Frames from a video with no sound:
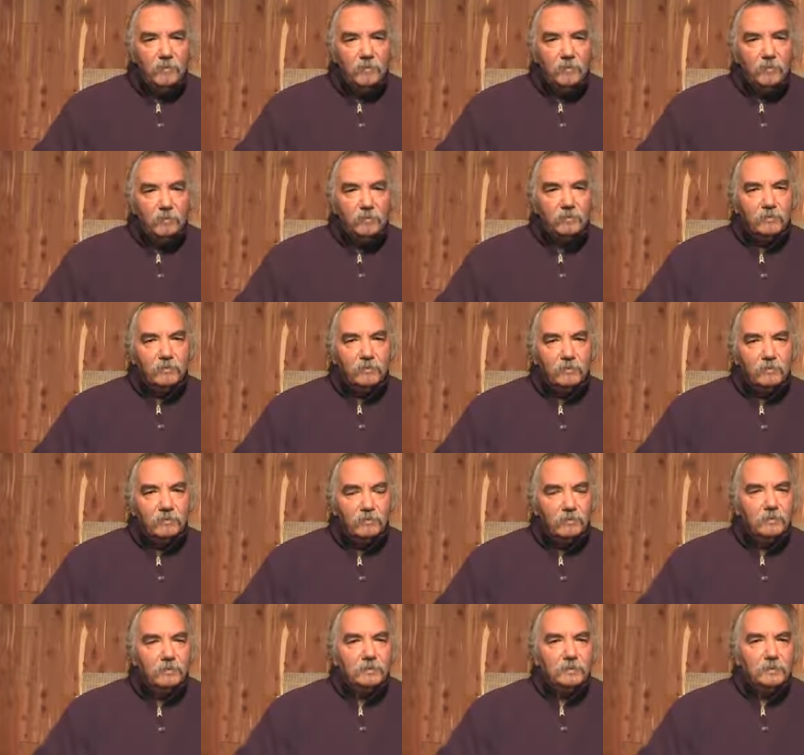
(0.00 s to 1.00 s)
Merge with the
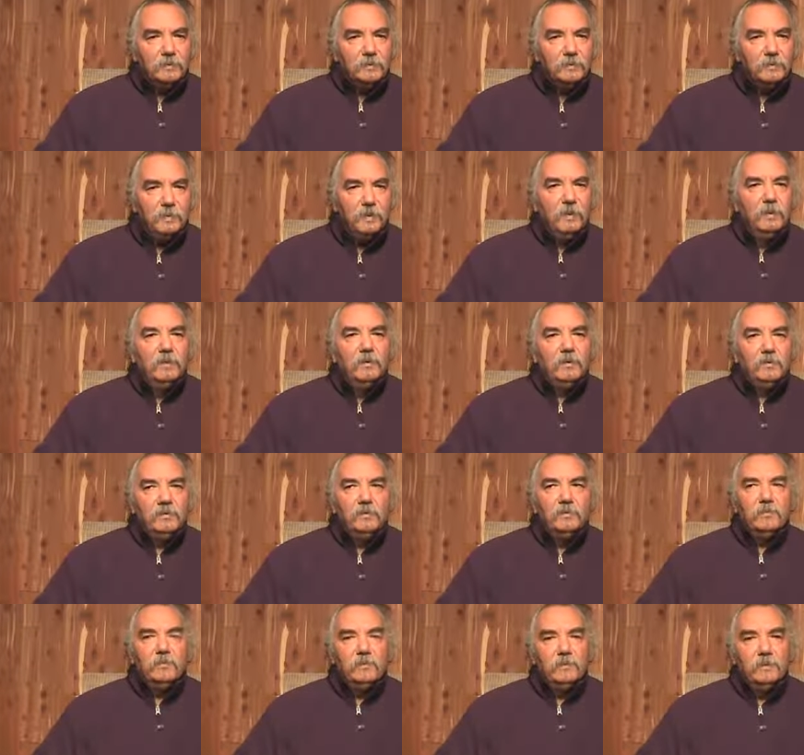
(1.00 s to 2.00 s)
source. This
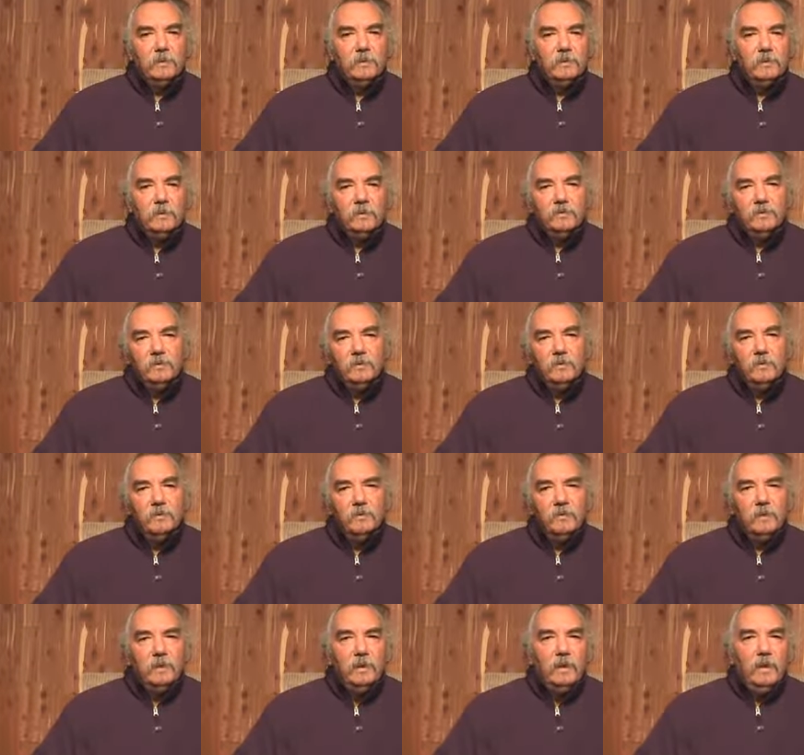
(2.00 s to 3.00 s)
is what meditation
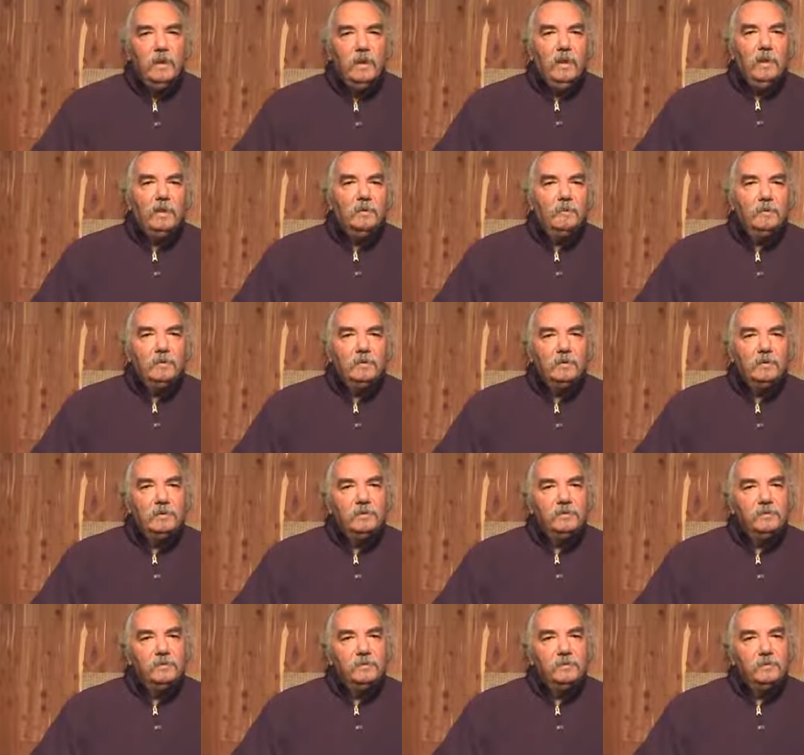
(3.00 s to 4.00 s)
higher
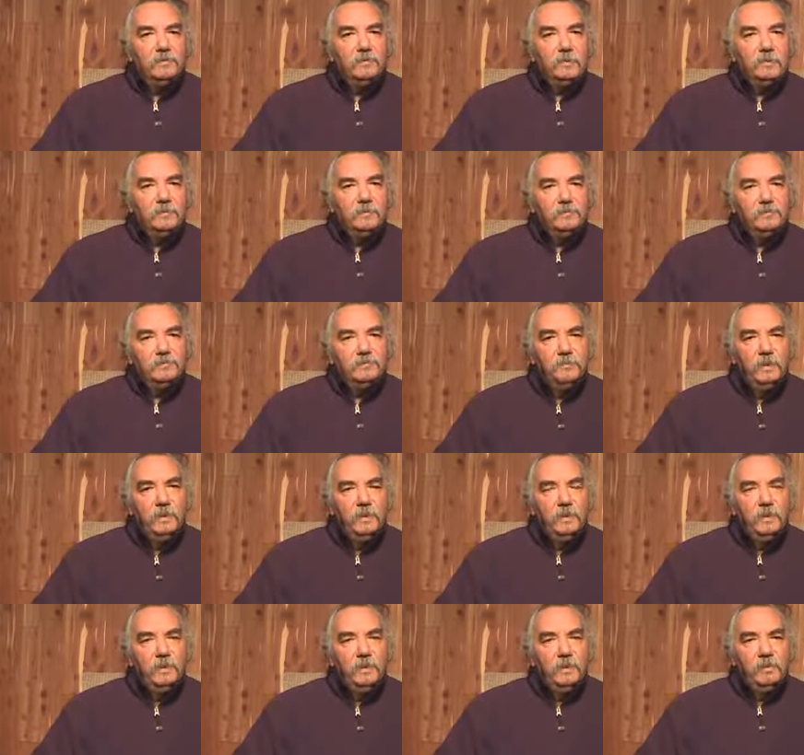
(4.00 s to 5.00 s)
meditation is about.
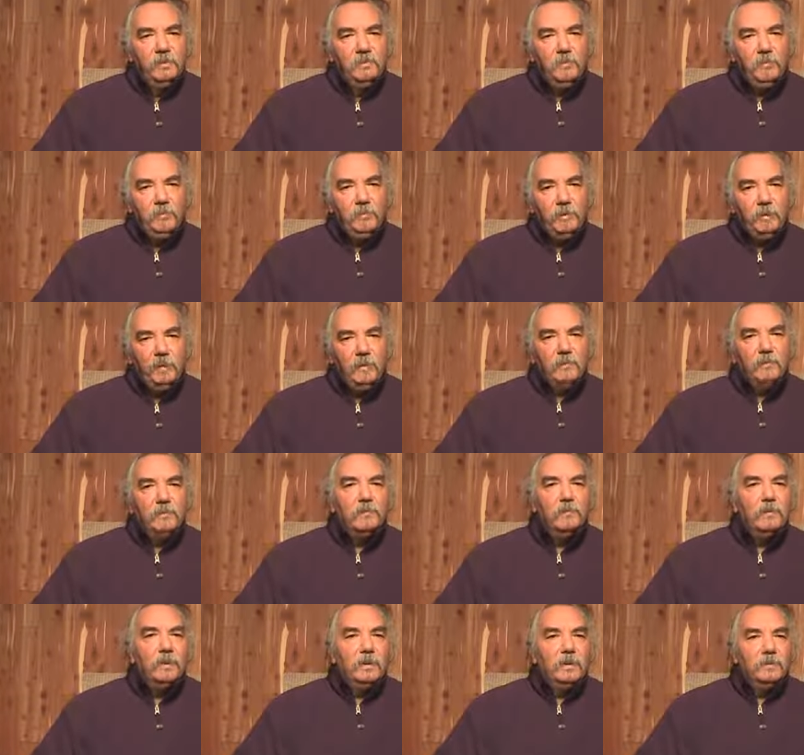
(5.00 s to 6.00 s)
Stepping out of
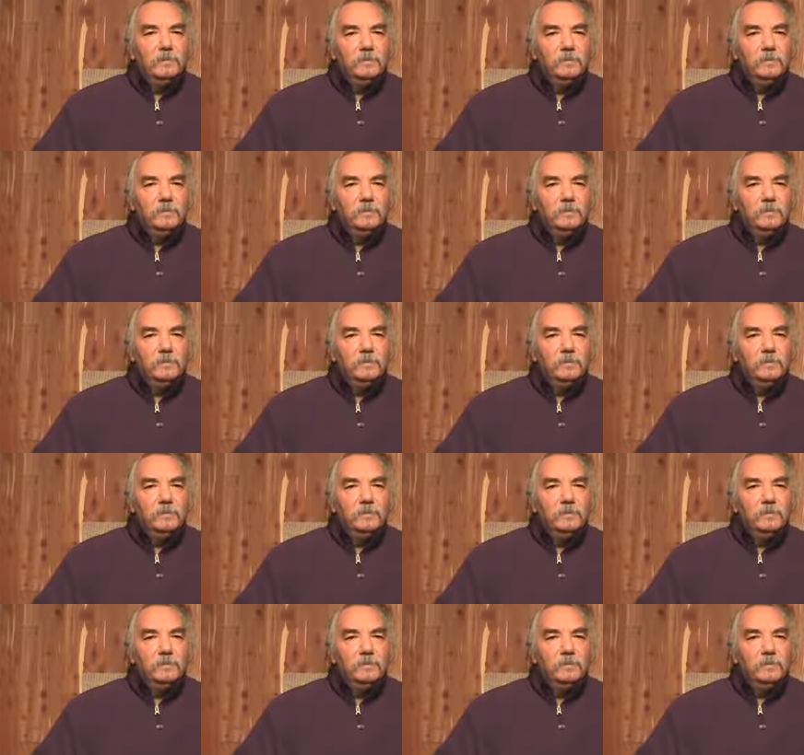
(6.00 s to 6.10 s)
the way.